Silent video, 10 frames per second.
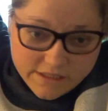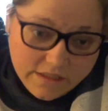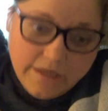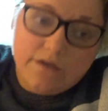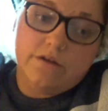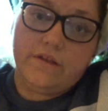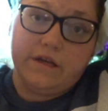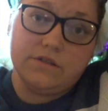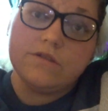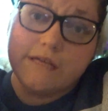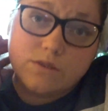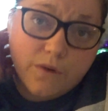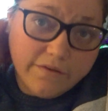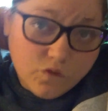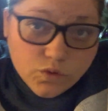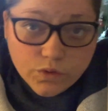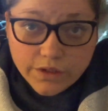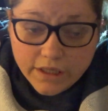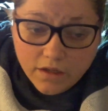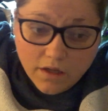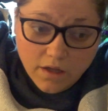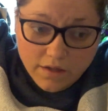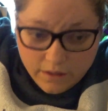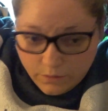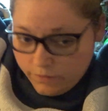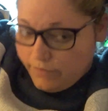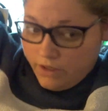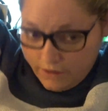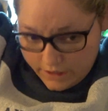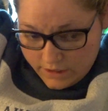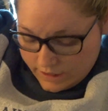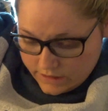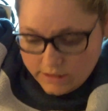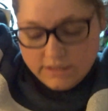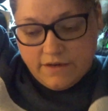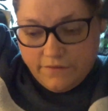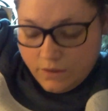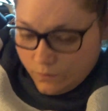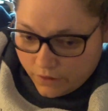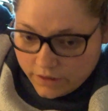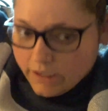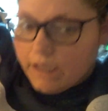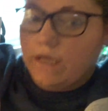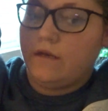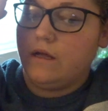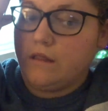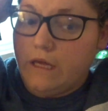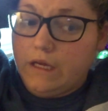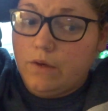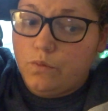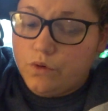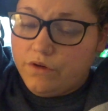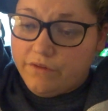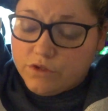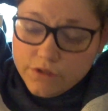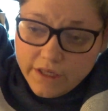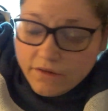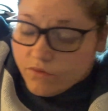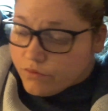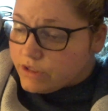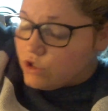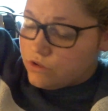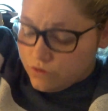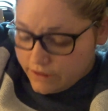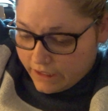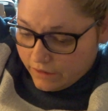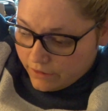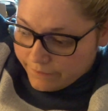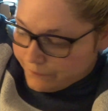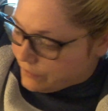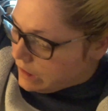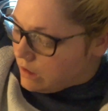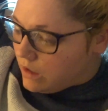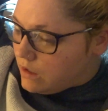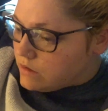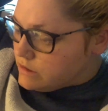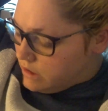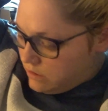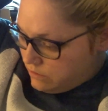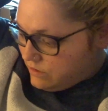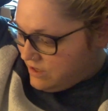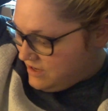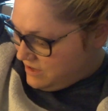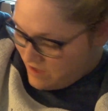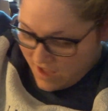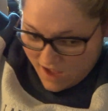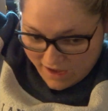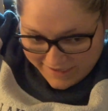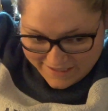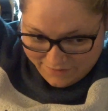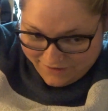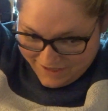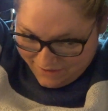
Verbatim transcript: Saiter, that's his wife Julie. They would marry in 1971 and they would eventually have three children together. So I did find a